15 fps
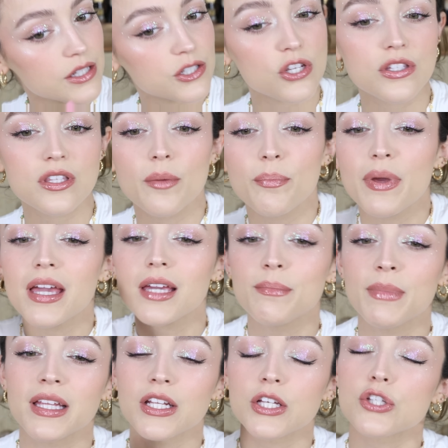It's just the
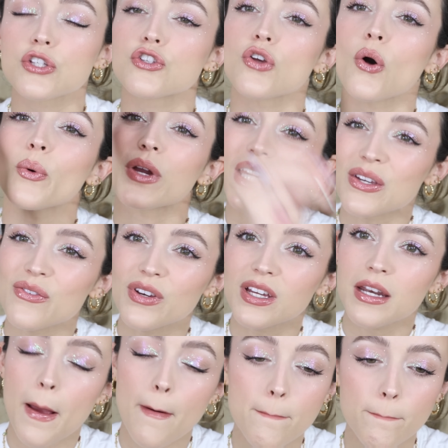pigment is so
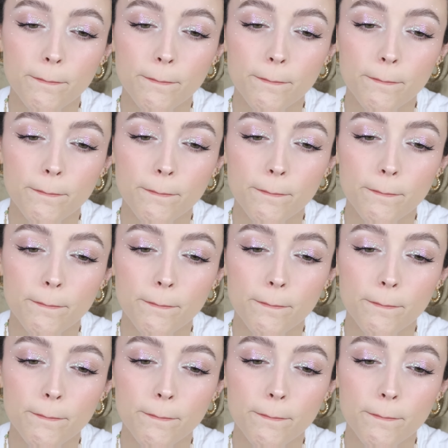even.